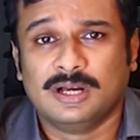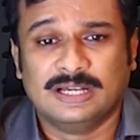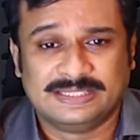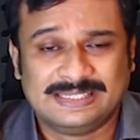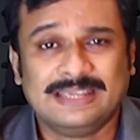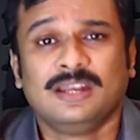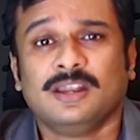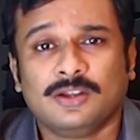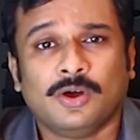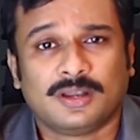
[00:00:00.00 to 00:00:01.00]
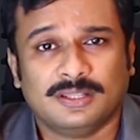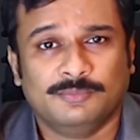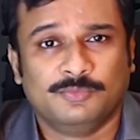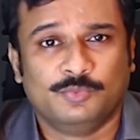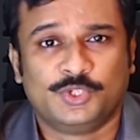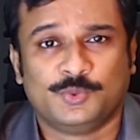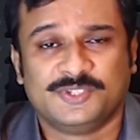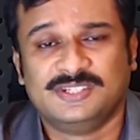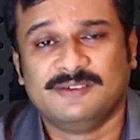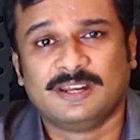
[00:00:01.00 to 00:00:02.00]
a single algorithm which
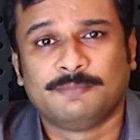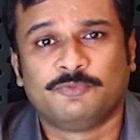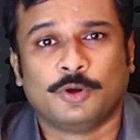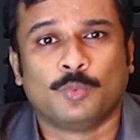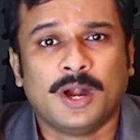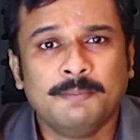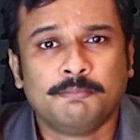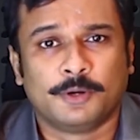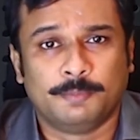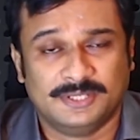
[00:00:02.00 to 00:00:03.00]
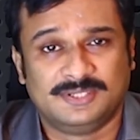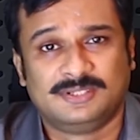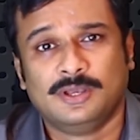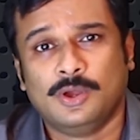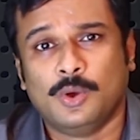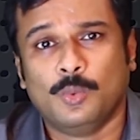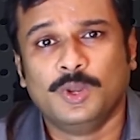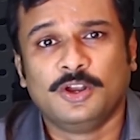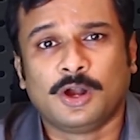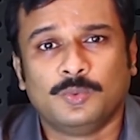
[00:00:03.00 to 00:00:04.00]
was developed for one purpose,
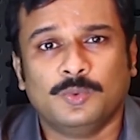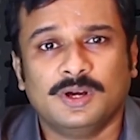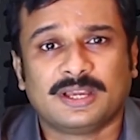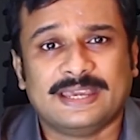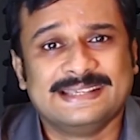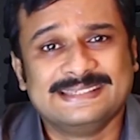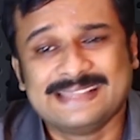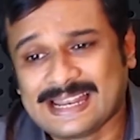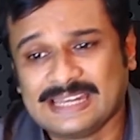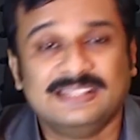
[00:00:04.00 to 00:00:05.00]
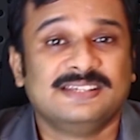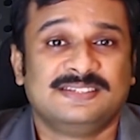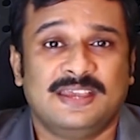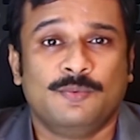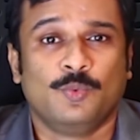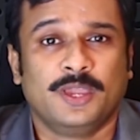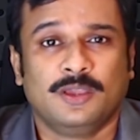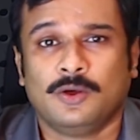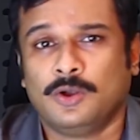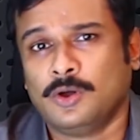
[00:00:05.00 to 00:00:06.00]
will not work exactly the same
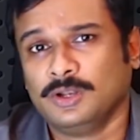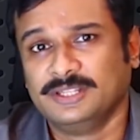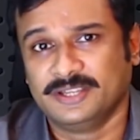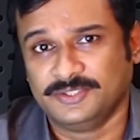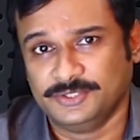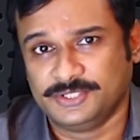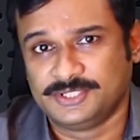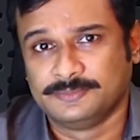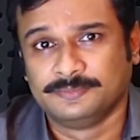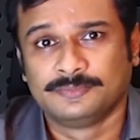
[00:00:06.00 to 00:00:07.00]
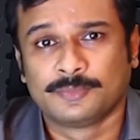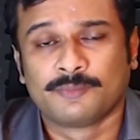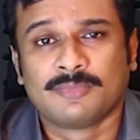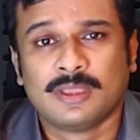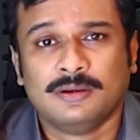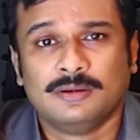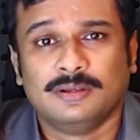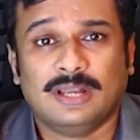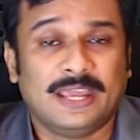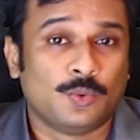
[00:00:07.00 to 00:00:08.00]
way on all the others.
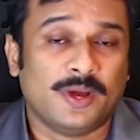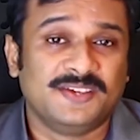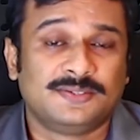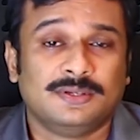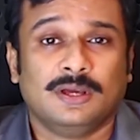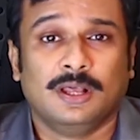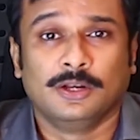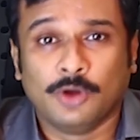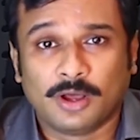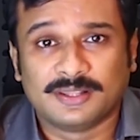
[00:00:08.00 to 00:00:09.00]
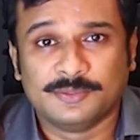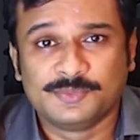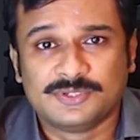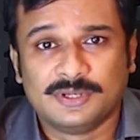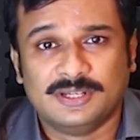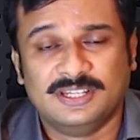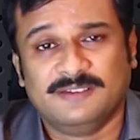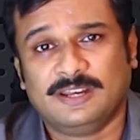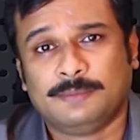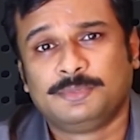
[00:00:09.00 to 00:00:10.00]
Likewise, algorithms
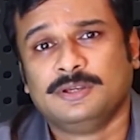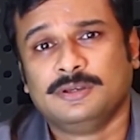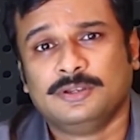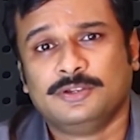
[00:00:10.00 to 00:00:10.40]
developed